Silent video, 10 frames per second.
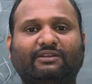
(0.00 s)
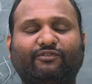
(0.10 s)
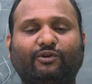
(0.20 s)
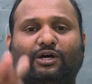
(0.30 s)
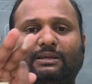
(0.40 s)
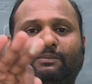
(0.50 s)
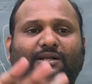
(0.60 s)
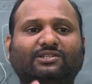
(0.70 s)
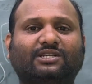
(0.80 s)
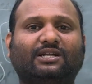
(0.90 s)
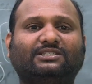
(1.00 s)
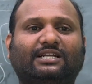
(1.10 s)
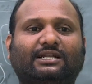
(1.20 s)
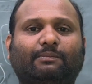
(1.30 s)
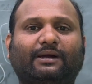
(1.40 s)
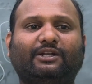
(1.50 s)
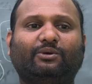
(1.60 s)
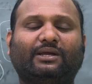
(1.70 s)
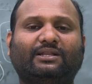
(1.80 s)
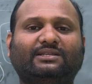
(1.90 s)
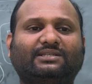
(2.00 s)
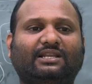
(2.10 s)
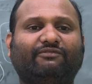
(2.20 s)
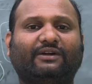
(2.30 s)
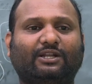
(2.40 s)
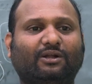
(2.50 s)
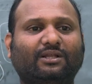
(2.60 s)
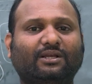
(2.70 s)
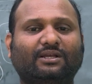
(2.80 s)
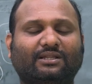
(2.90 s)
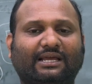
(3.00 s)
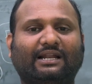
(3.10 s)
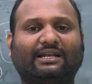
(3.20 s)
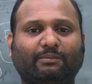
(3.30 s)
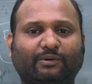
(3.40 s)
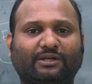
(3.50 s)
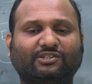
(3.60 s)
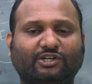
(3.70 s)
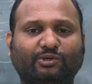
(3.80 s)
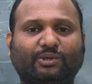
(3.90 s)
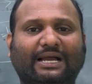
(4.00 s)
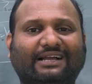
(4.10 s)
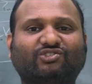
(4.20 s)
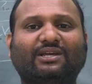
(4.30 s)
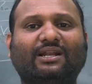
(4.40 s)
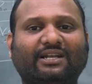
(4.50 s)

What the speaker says: If you know the potential at general point, you can easily find out the electric potential due to axial and